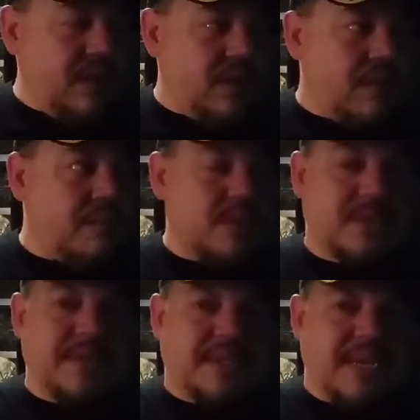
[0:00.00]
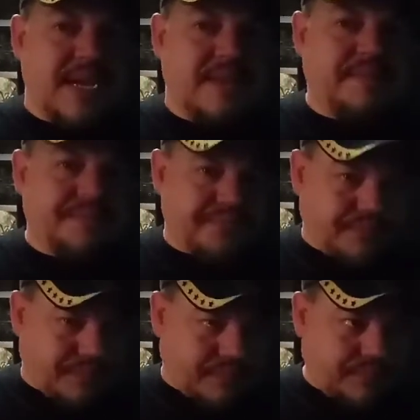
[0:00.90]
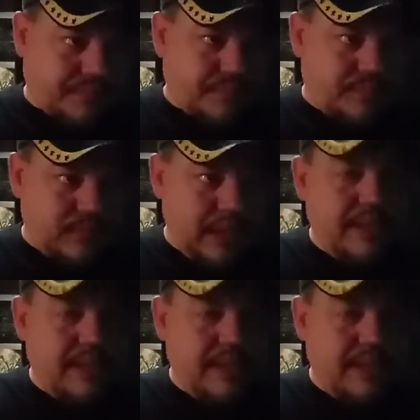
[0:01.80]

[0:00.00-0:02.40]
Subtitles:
Most of the time, in